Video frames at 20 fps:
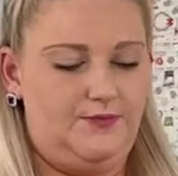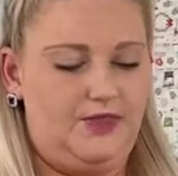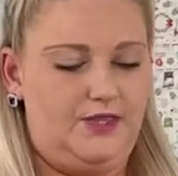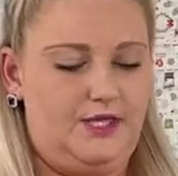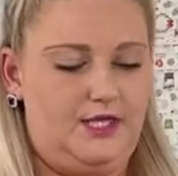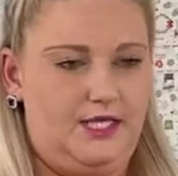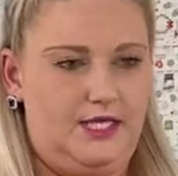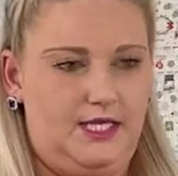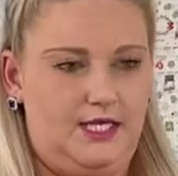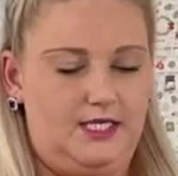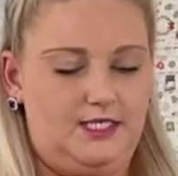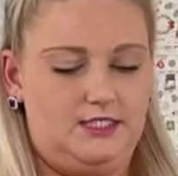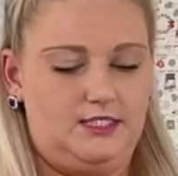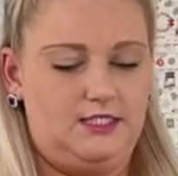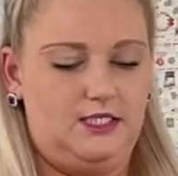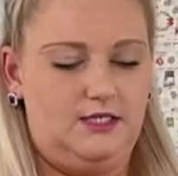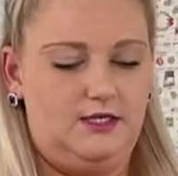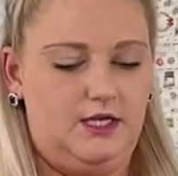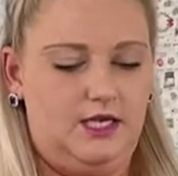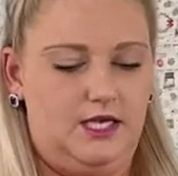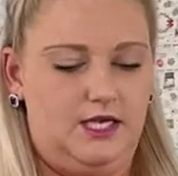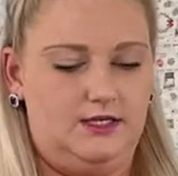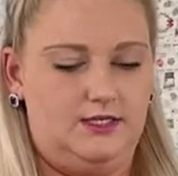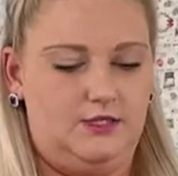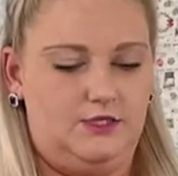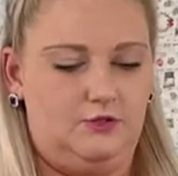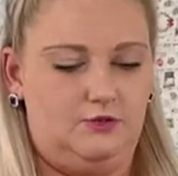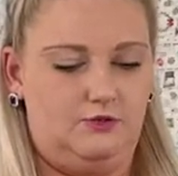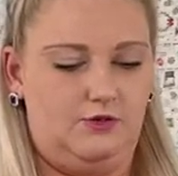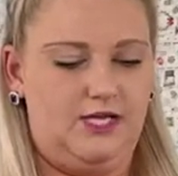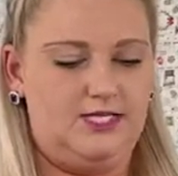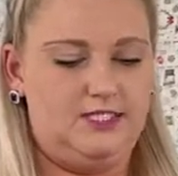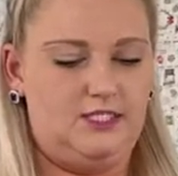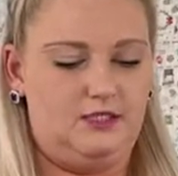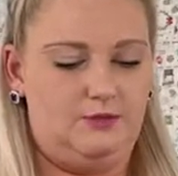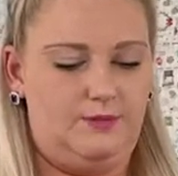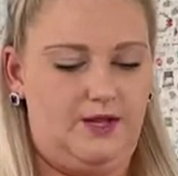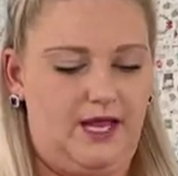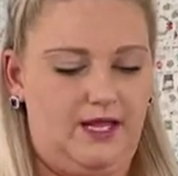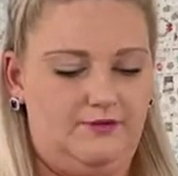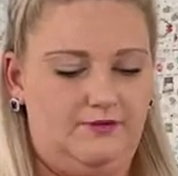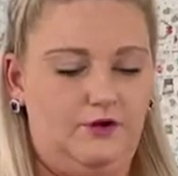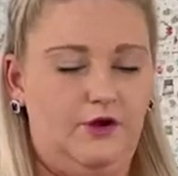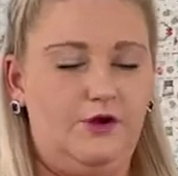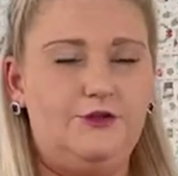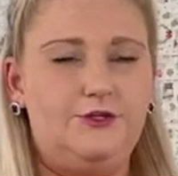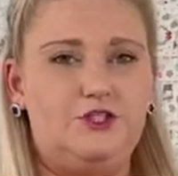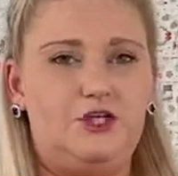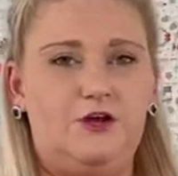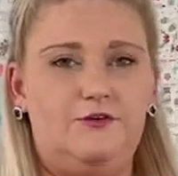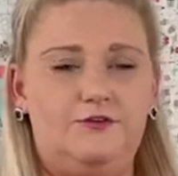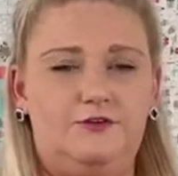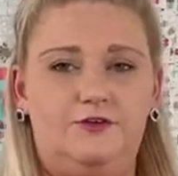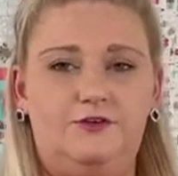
things and then the rest of the bag for other stuff.